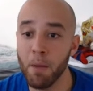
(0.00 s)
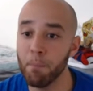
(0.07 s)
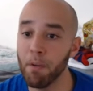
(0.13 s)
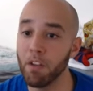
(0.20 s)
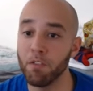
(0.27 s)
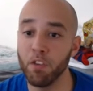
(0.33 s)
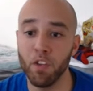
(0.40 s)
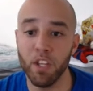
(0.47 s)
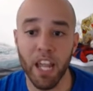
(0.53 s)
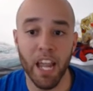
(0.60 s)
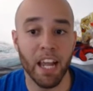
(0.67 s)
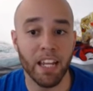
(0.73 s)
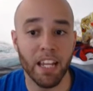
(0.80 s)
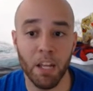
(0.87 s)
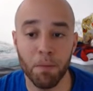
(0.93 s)
But if you
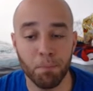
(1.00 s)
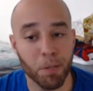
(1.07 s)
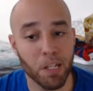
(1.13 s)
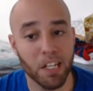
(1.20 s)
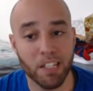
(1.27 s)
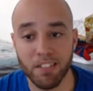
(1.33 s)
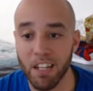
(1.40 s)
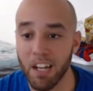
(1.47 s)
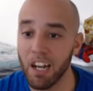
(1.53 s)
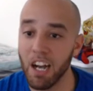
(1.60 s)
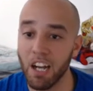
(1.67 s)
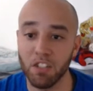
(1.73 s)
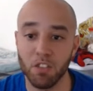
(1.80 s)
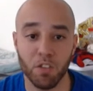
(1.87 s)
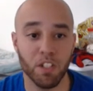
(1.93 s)
can't get plus
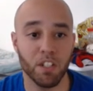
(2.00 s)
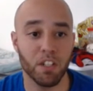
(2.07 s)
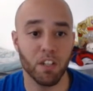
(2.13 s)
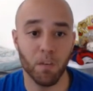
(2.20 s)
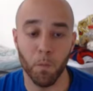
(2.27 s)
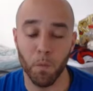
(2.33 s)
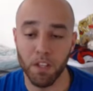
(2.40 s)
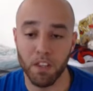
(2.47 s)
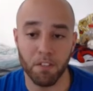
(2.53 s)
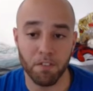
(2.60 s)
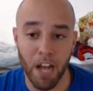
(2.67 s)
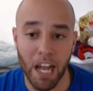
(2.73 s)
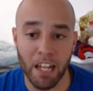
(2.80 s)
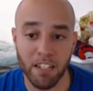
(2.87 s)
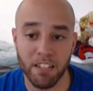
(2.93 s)
100 with the
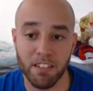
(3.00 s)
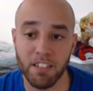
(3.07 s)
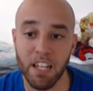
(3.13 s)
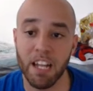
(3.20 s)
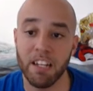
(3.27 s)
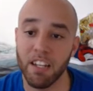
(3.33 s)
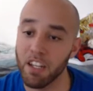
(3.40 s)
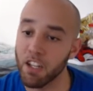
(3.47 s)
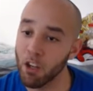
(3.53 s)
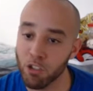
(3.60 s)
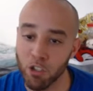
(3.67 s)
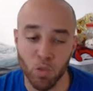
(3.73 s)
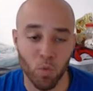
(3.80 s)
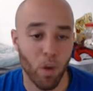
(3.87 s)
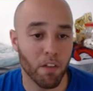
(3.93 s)
violent set, then go
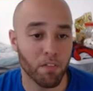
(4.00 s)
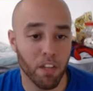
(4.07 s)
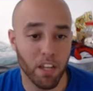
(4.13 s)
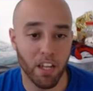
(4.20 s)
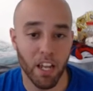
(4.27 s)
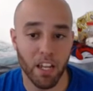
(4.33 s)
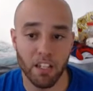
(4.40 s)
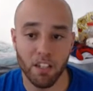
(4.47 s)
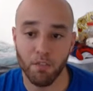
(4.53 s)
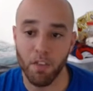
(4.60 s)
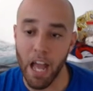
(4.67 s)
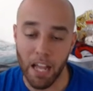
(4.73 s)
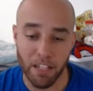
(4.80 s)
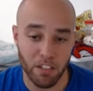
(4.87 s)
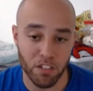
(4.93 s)
swift and get as
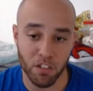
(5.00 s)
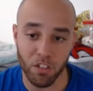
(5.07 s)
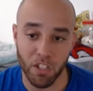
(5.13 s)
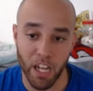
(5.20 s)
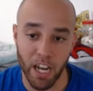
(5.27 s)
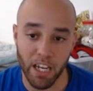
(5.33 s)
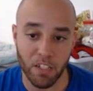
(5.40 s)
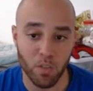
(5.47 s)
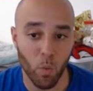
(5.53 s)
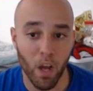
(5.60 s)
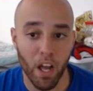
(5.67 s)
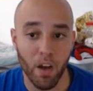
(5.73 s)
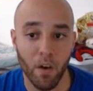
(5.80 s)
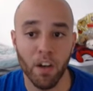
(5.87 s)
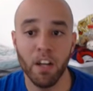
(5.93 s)
fast as you can as
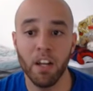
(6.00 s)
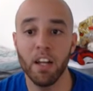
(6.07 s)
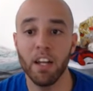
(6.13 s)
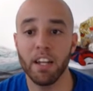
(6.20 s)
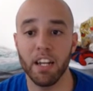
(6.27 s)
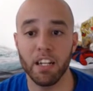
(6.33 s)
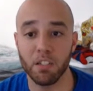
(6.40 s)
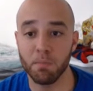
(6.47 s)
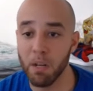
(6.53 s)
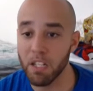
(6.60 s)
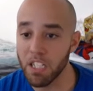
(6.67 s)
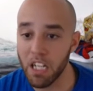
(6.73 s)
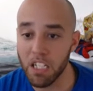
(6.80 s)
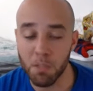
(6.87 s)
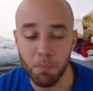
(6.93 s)
well. Get as
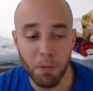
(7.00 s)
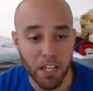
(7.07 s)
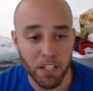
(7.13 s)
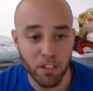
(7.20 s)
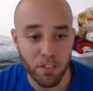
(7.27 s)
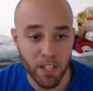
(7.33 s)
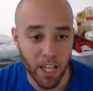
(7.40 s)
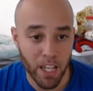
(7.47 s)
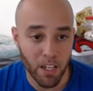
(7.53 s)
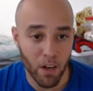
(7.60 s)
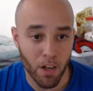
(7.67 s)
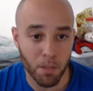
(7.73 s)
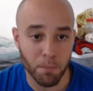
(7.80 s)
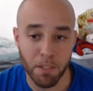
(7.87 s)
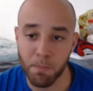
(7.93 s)
much HP as you can
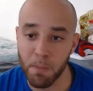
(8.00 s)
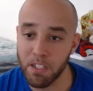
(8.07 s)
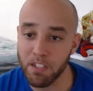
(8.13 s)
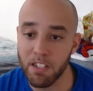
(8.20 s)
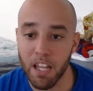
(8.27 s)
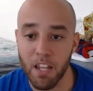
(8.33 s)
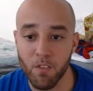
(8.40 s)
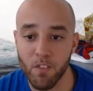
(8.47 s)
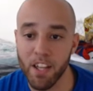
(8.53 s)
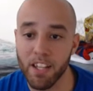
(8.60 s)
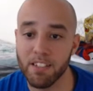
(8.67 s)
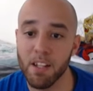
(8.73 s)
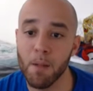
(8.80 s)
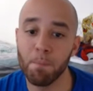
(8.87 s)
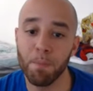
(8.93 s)
on him, as much
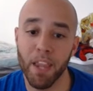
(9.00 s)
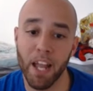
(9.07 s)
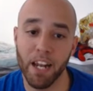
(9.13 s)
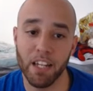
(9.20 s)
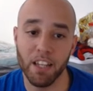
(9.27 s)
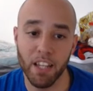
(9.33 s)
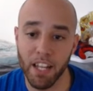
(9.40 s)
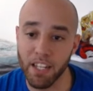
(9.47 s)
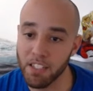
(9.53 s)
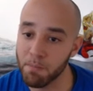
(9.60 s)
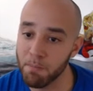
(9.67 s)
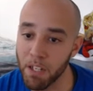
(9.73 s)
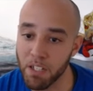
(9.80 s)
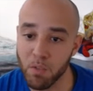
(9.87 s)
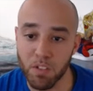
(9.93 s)
defense, and as
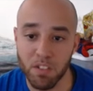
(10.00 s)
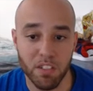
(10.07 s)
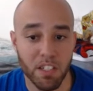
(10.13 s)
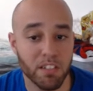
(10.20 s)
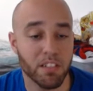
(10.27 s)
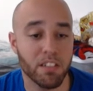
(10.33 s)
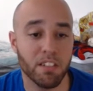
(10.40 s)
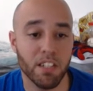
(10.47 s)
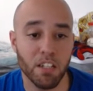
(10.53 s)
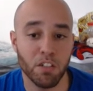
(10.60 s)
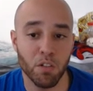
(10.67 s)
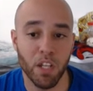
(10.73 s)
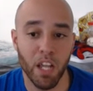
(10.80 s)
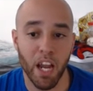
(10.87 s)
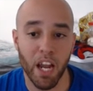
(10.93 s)
much resistance as
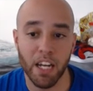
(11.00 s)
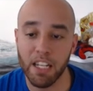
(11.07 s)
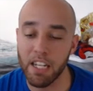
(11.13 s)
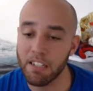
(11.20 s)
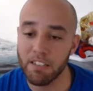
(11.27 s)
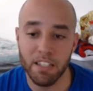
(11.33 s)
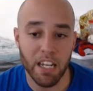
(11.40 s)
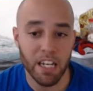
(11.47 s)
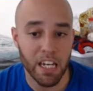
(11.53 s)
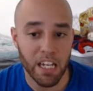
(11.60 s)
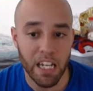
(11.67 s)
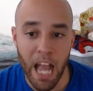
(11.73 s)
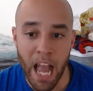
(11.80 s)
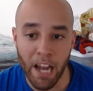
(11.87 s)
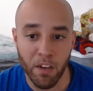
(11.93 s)
you can. He doesn't need
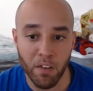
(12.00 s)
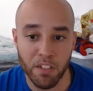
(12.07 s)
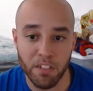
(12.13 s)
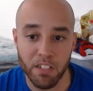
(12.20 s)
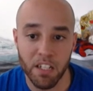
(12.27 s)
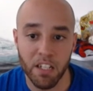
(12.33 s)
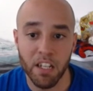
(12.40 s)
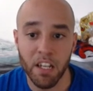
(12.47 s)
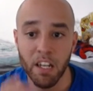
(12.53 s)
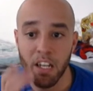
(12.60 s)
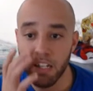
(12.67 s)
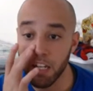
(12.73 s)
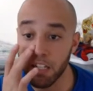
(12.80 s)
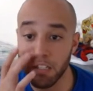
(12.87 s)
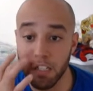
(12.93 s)
any accuracy,
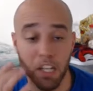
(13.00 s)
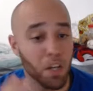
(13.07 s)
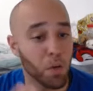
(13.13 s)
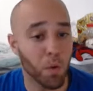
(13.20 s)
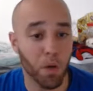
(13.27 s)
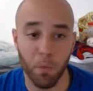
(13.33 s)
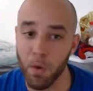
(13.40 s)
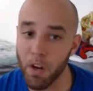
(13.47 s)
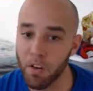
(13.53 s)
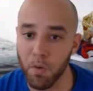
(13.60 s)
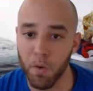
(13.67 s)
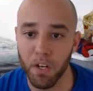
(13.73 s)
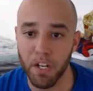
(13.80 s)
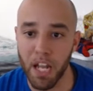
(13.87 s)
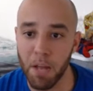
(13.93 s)
doesn't need crit rate or
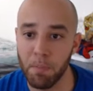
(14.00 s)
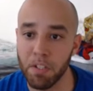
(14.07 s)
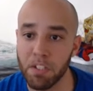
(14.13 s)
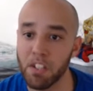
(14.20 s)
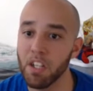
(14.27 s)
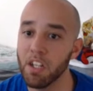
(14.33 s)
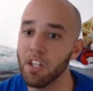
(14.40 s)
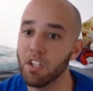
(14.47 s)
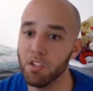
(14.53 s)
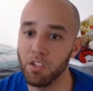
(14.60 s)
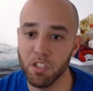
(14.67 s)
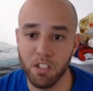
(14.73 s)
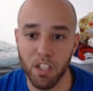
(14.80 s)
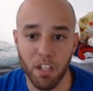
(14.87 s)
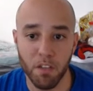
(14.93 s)
crit damage. You
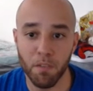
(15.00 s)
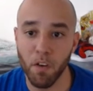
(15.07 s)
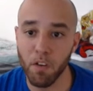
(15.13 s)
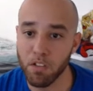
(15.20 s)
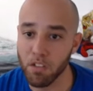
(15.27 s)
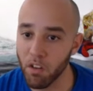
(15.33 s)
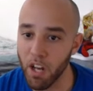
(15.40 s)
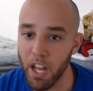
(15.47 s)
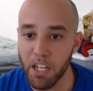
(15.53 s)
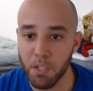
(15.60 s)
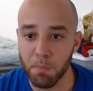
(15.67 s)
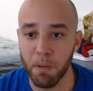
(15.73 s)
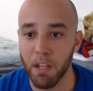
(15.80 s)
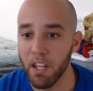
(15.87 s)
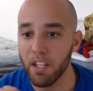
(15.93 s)
just need to focus on
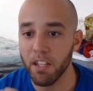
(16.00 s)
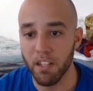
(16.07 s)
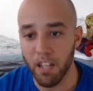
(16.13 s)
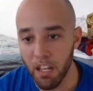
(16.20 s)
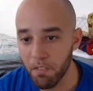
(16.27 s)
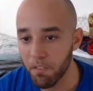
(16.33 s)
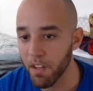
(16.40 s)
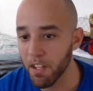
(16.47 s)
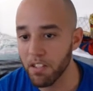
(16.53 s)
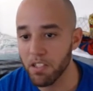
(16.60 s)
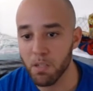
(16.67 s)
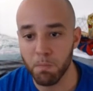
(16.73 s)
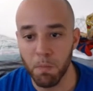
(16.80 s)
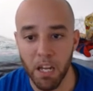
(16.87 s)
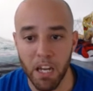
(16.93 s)
HP, defense,
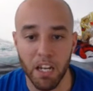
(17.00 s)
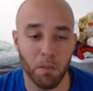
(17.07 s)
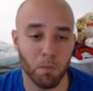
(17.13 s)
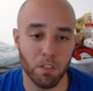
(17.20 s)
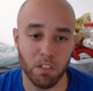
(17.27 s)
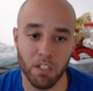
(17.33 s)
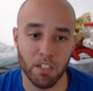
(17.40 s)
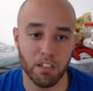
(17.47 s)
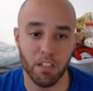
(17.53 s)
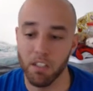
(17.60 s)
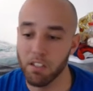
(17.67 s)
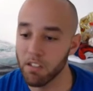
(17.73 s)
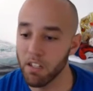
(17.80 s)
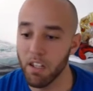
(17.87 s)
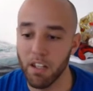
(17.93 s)
speed, and
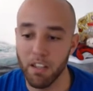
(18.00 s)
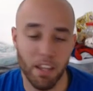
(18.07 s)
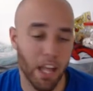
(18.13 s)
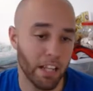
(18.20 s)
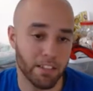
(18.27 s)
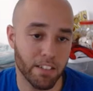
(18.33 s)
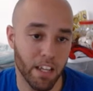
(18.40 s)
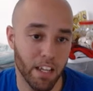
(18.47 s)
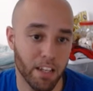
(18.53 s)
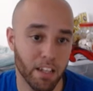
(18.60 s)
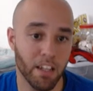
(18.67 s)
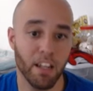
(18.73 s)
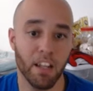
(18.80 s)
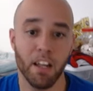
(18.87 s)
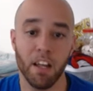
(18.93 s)
resistance. That's it.
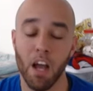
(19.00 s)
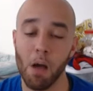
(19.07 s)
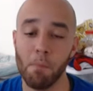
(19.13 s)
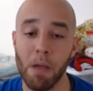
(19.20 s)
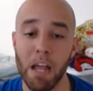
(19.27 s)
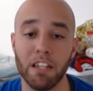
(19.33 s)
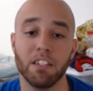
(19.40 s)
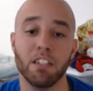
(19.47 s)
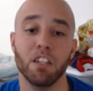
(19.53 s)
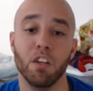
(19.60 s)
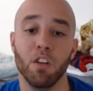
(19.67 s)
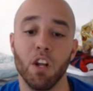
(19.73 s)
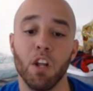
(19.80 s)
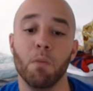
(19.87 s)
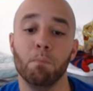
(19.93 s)
Amazing
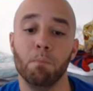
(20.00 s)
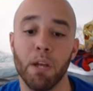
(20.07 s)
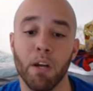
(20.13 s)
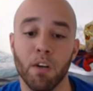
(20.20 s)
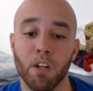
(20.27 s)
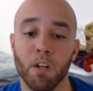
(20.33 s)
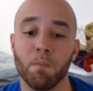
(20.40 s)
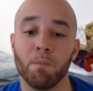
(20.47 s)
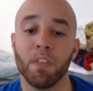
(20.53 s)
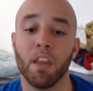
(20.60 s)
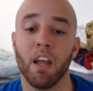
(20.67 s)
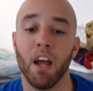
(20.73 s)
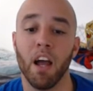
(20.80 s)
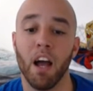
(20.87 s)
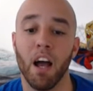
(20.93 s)
unit. Build him.
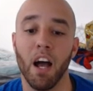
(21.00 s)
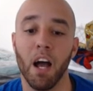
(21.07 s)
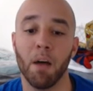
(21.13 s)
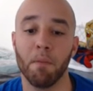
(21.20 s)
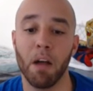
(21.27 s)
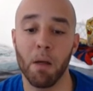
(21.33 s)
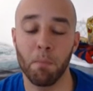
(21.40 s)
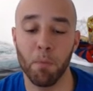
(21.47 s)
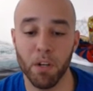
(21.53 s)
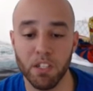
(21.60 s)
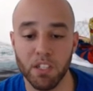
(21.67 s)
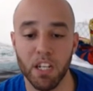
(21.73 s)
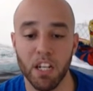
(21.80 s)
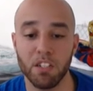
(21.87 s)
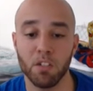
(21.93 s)
I
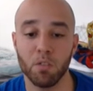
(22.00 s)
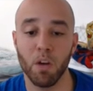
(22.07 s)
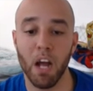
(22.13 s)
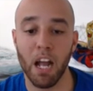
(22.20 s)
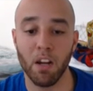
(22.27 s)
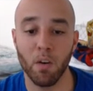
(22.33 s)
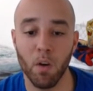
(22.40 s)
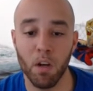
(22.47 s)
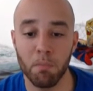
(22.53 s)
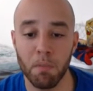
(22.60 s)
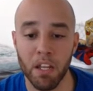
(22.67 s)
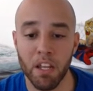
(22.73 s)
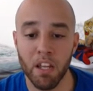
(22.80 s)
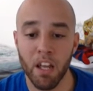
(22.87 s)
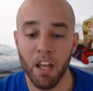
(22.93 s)
appreciate you rocking with
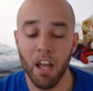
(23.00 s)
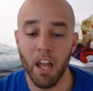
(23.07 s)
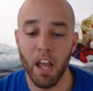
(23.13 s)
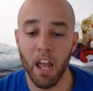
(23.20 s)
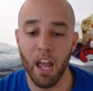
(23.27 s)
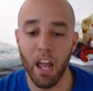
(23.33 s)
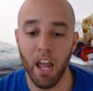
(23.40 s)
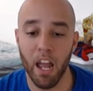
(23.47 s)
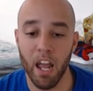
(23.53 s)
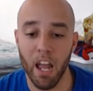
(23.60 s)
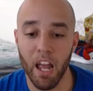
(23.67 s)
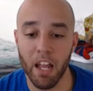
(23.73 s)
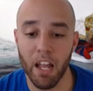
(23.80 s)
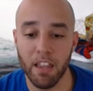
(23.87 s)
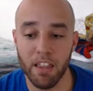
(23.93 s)
me.
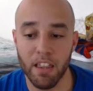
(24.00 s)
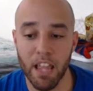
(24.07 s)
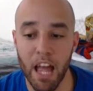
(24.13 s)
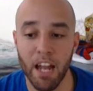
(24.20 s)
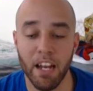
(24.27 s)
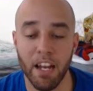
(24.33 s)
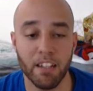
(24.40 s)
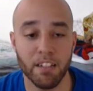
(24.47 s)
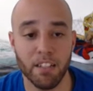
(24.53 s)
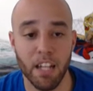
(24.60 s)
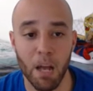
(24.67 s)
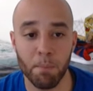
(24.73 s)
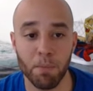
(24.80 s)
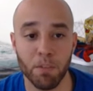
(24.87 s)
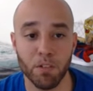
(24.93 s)
And that is
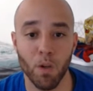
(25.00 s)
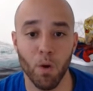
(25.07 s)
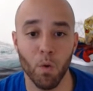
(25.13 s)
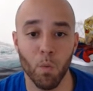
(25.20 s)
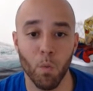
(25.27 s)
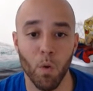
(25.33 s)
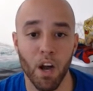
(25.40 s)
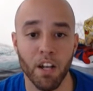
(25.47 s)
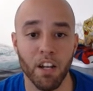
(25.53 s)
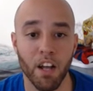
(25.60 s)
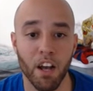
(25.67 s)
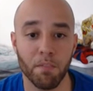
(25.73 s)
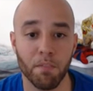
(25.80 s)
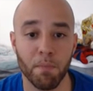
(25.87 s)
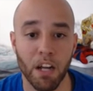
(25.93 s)
episode 1
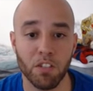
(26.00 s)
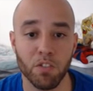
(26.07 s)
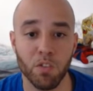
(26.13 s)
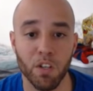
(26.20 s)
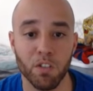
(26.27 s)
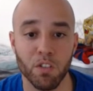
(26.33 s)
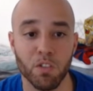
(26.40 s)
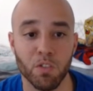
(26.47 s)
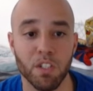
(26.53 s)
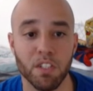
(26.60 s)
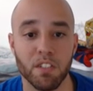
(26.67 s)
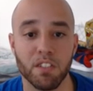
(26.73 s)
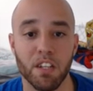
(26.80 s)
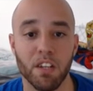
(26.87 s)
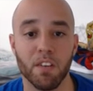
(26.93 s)
of my Trick or Treat
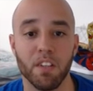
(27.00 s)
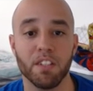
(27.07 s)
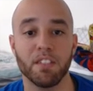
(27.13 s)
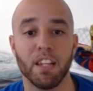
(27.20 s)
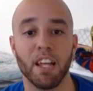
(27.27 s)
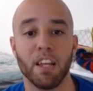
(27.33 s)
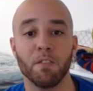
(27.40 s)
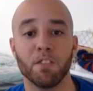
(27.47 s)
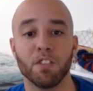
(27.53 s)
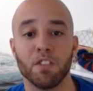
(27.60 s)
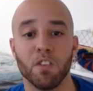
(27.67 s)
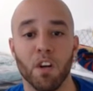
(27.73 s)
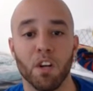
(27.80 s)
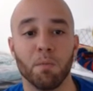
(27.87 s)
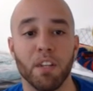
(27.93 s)
series. Thank you for
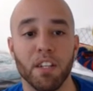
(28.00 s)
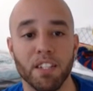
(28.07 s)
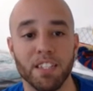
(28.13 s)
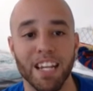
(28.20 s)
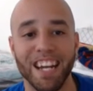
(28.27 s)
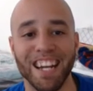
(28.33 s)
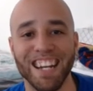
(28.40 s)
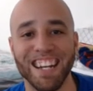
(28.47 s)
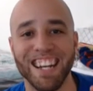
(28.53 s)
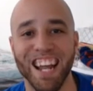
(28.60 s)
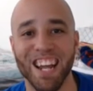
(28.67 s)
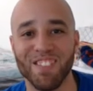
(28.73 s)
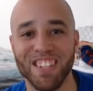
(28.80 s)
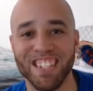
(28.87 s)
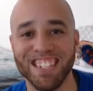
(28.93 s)
joining me. JD the Gamer.